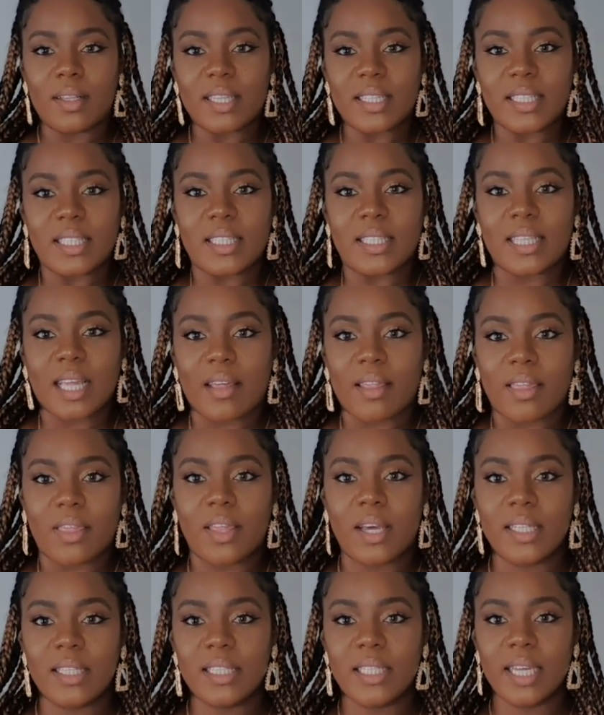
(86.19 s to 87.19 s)
This is that
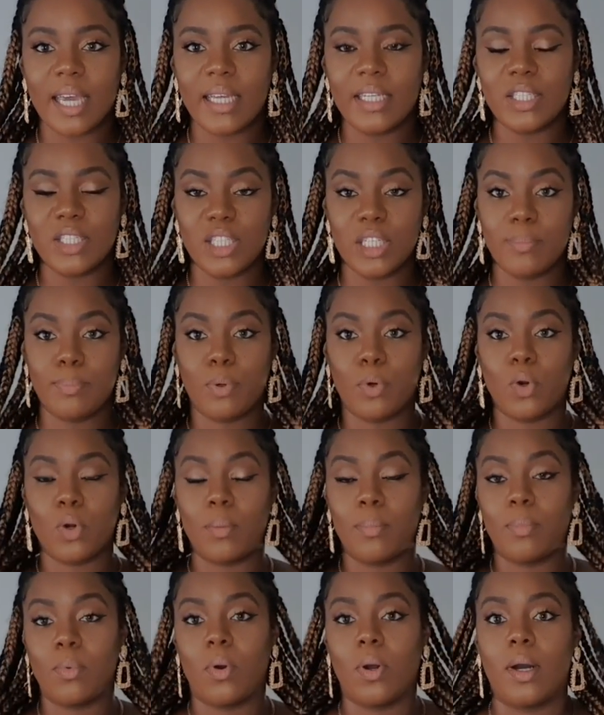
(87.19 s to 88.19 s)
thirty-eight G
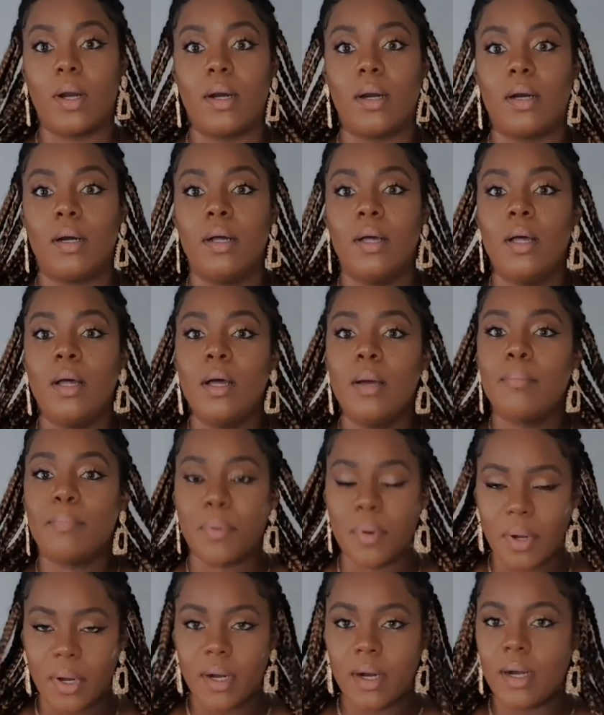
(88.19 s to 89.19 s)
Pour Moi
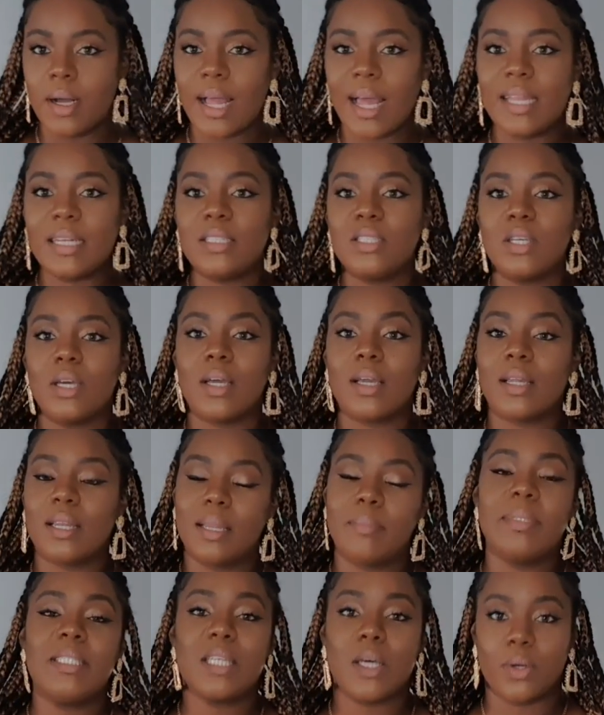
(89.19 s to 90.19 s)
bra, and
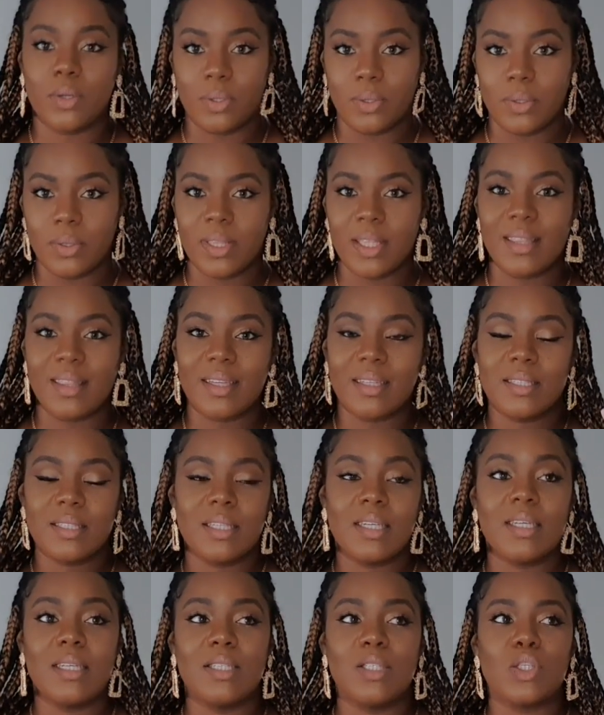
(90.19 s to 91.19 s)
let me tell you that this
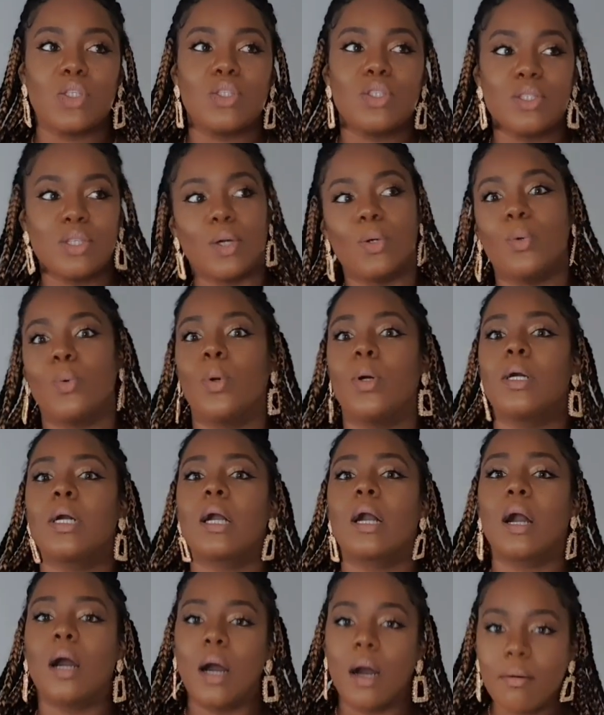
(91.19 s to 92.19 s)
is so
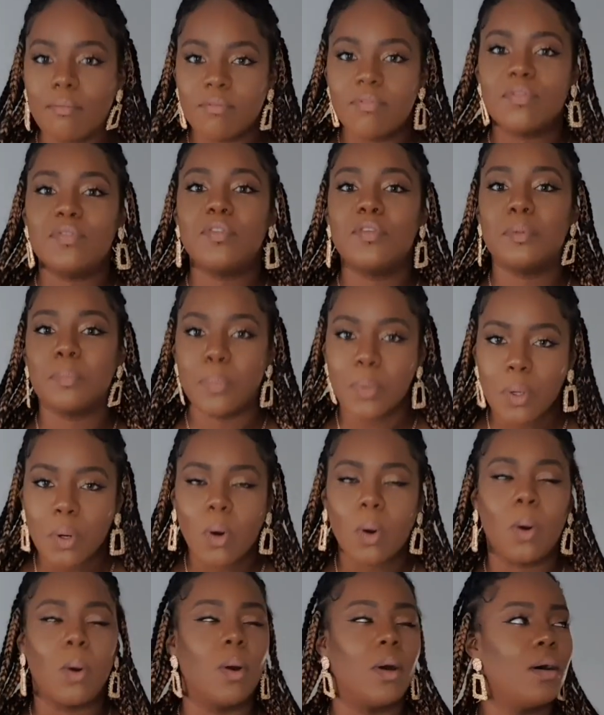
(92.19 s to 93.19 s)

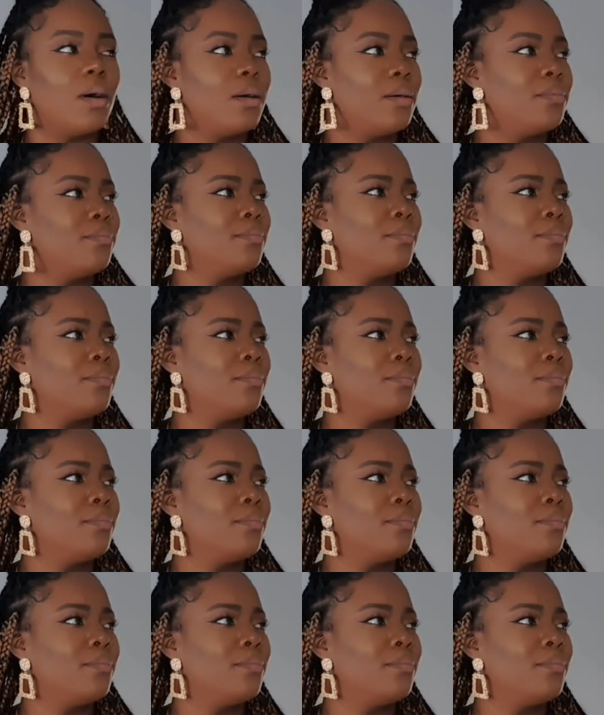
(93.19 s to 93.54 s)
comfortable.